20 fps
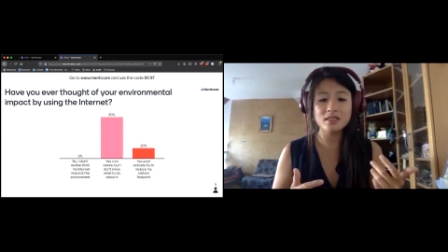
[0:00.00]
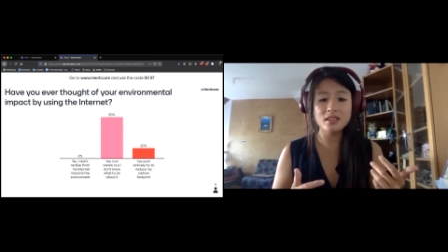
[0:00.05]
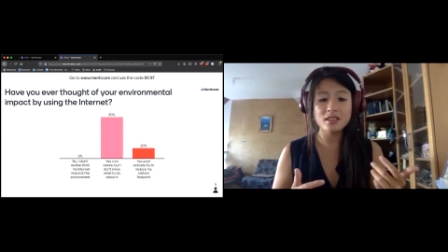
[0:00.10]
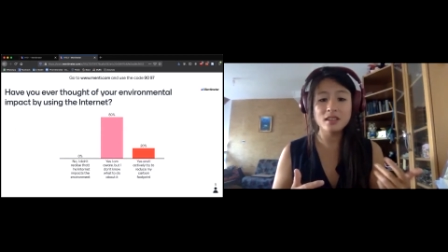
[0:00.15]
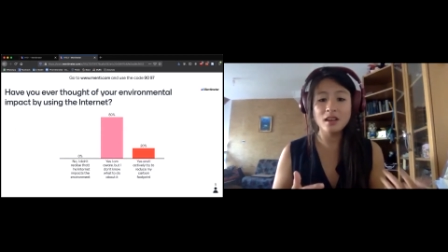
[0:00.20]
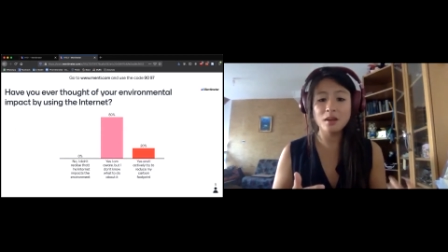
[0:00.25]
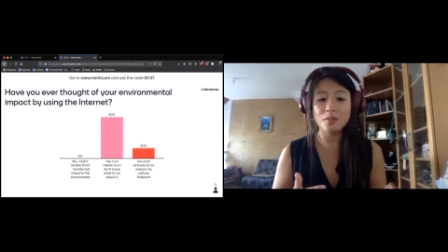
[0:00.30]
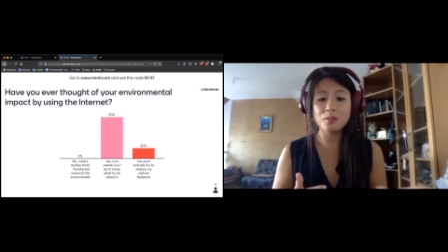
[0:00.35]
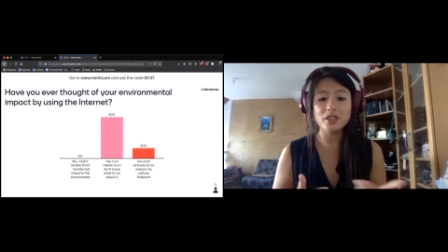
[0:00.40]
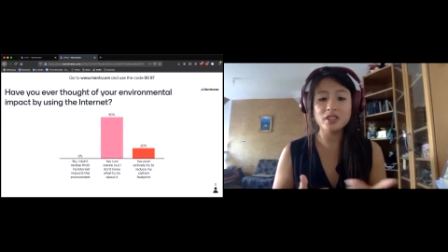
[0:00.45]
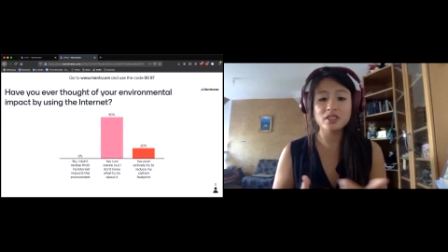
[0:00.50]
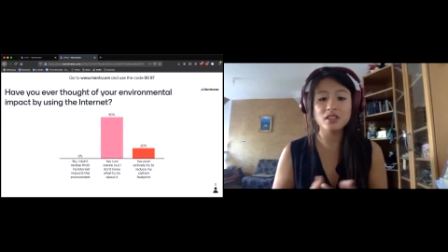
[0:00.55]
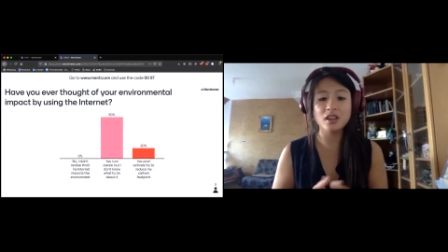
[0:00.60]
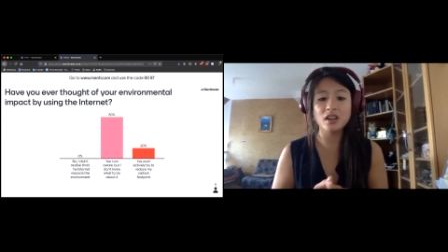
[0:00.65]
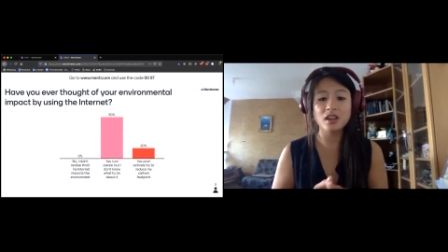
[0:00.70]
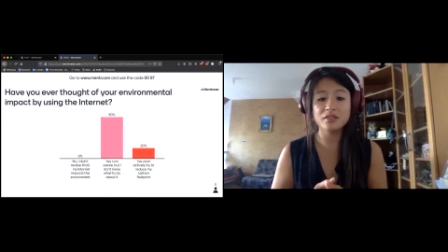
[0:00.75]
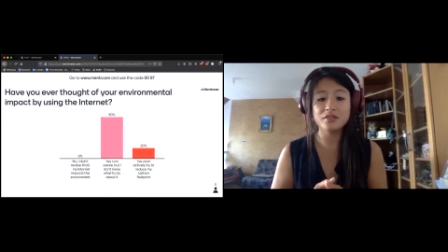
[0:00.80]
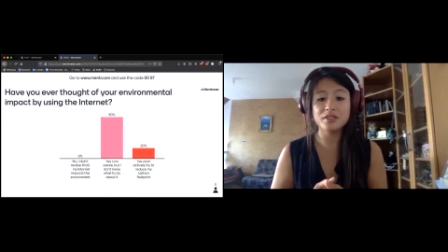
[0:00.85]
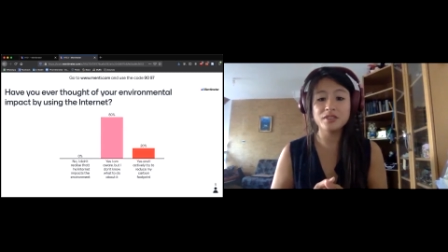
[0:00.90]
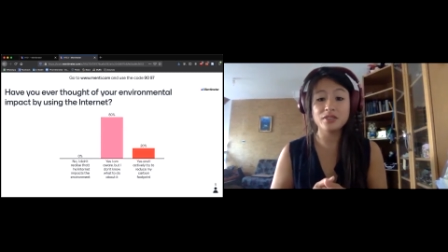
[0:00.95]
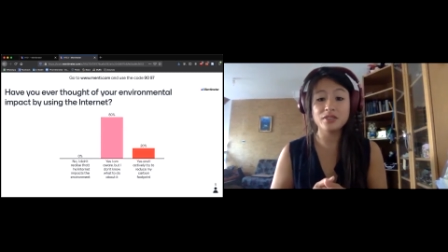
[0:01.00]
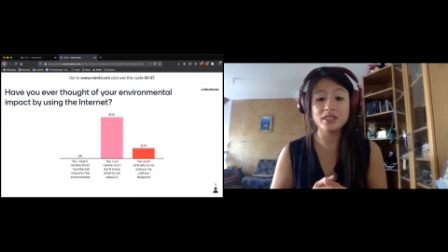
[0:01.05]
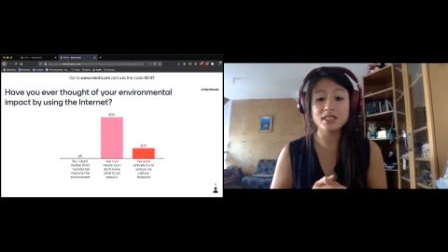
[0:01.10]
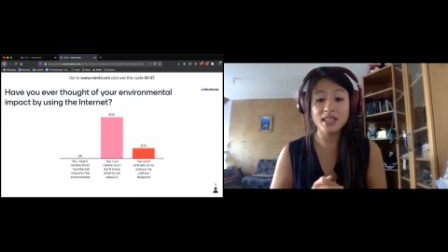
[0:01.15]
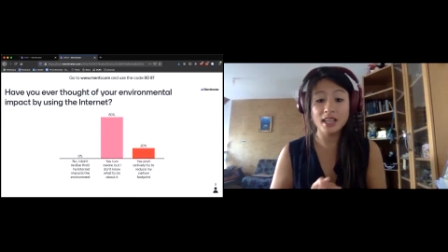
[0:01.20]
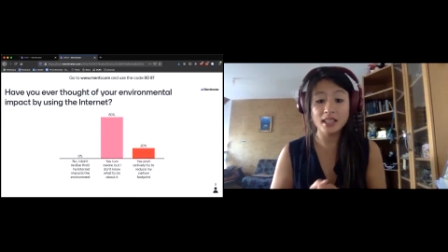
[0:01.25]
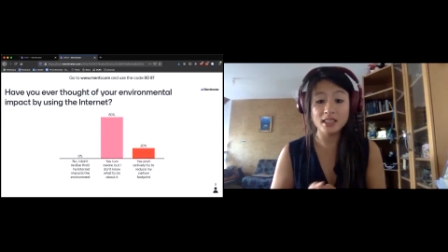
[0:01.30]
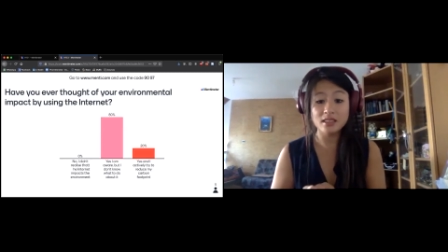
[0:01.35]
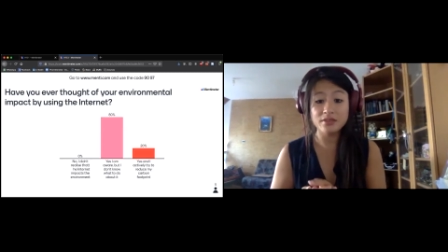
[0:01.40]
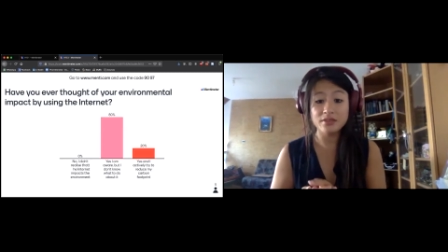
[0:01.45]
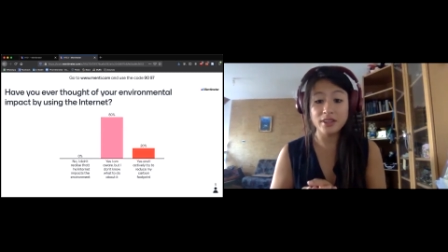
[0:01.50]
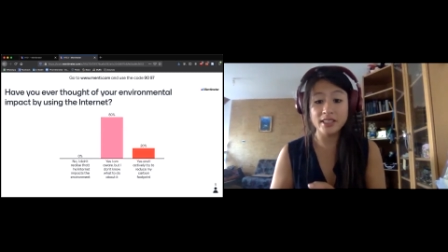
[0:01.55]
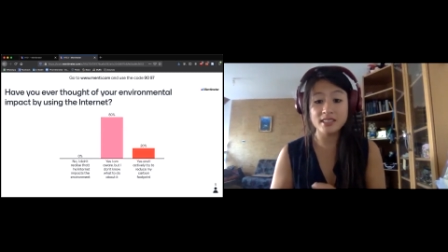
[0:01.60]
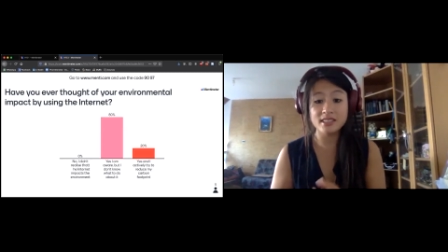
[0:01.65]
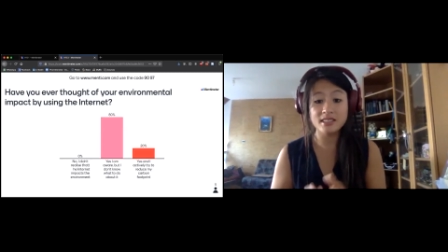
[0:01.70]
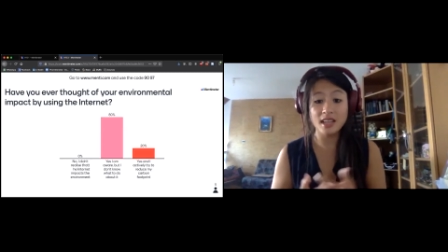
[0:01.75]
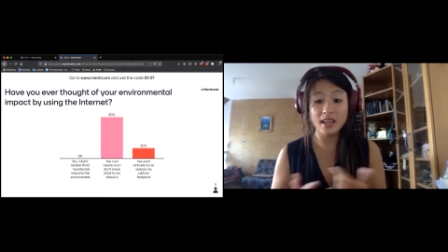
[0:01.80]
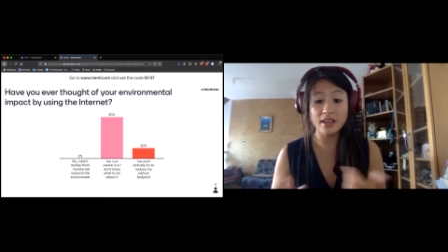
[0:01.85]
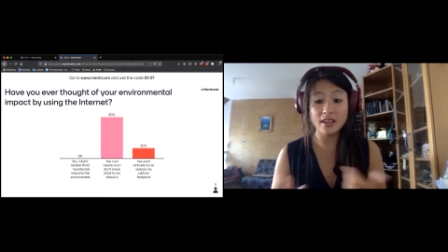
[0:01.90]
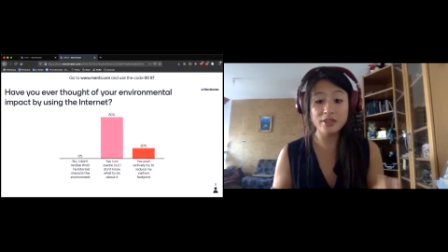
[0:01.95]
numbers of different tech
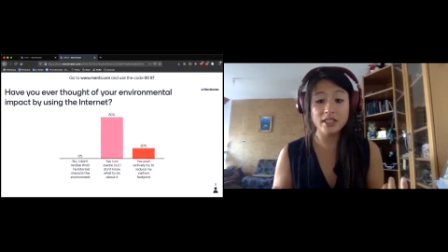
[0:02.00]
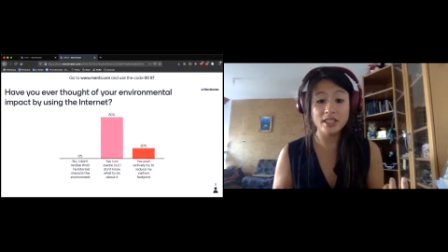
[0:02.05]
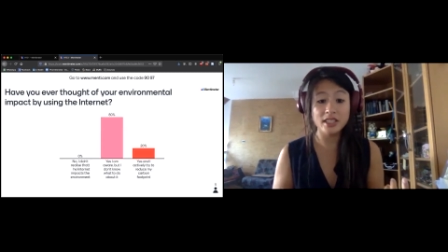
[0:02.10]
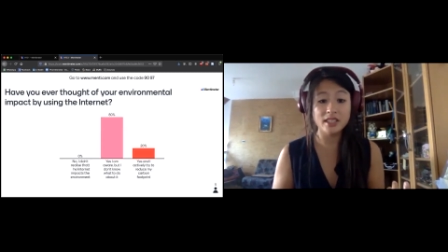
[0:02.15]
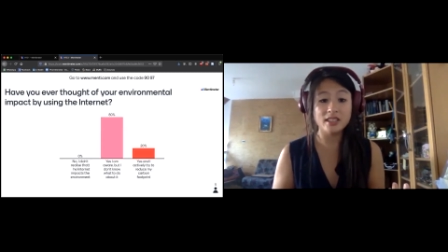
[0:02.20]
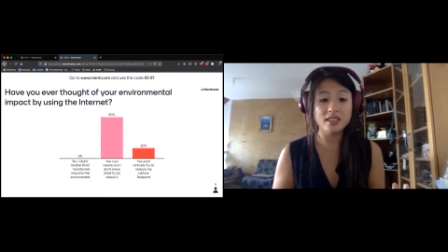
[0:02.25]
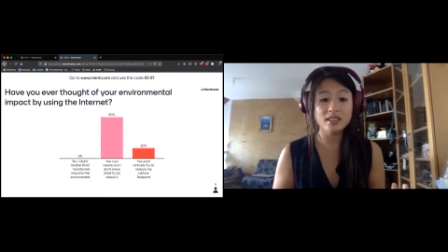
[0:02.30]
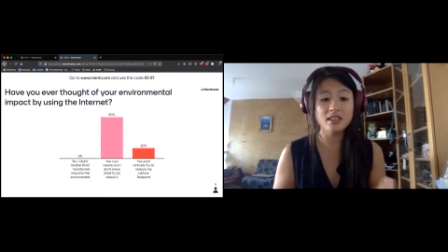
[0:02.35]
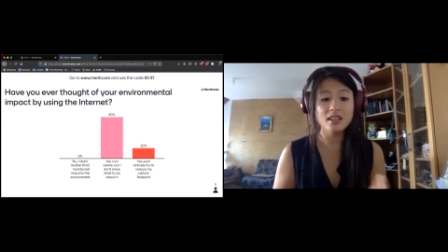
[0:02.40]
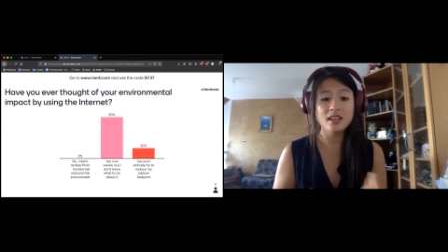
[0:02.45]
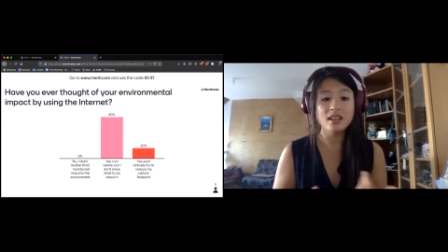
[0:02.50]
devices every year